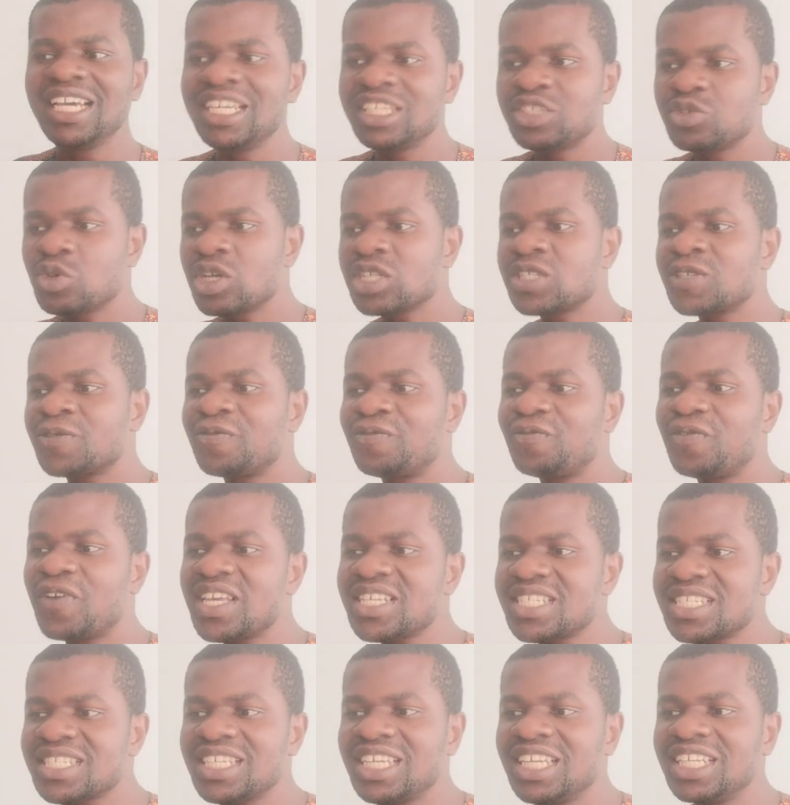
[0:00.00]
It was
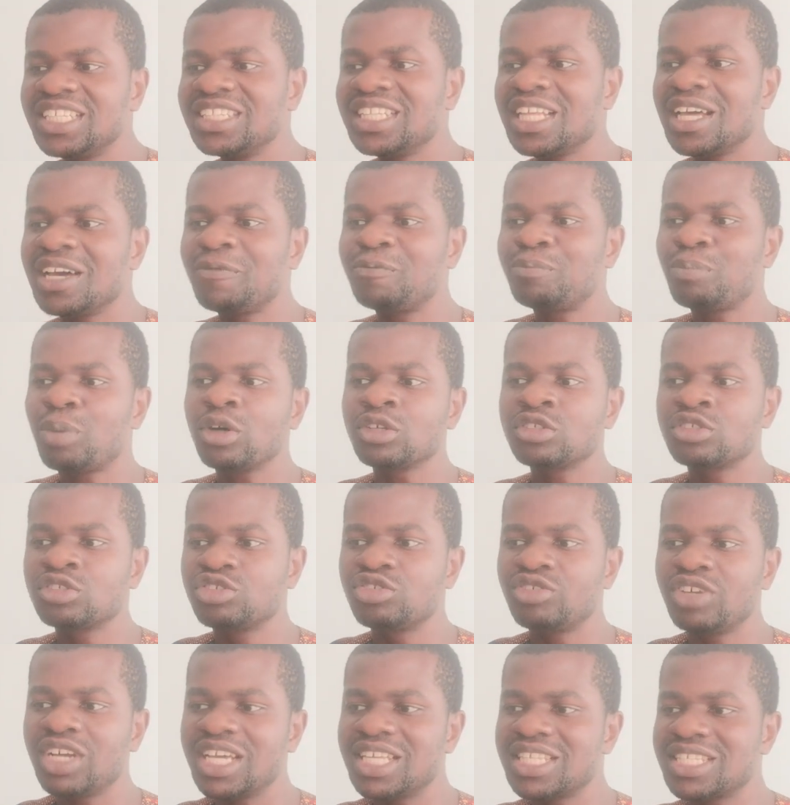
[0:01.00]
facing the
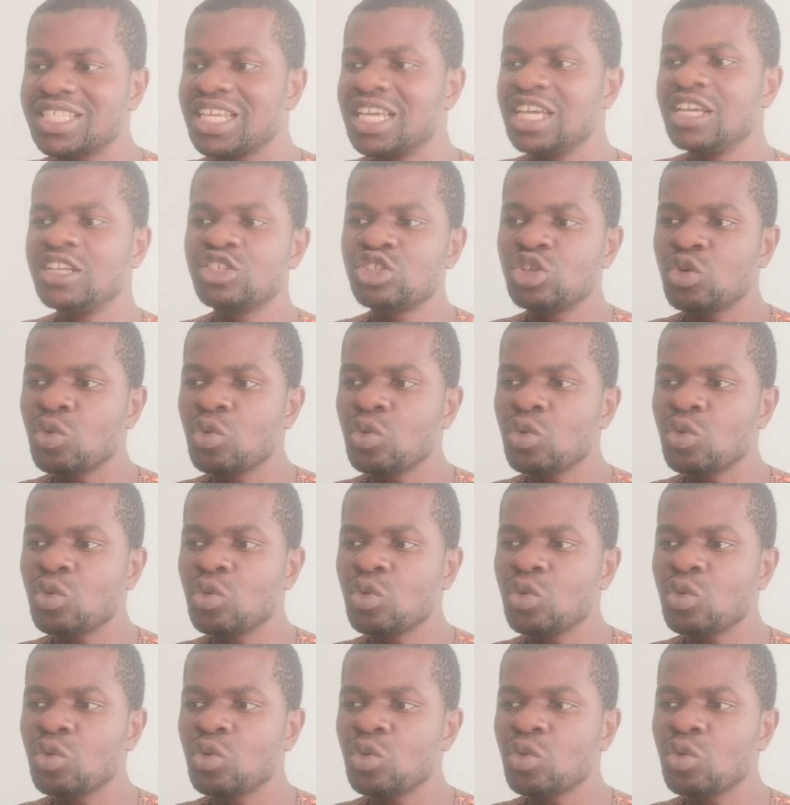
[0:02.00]
portrait,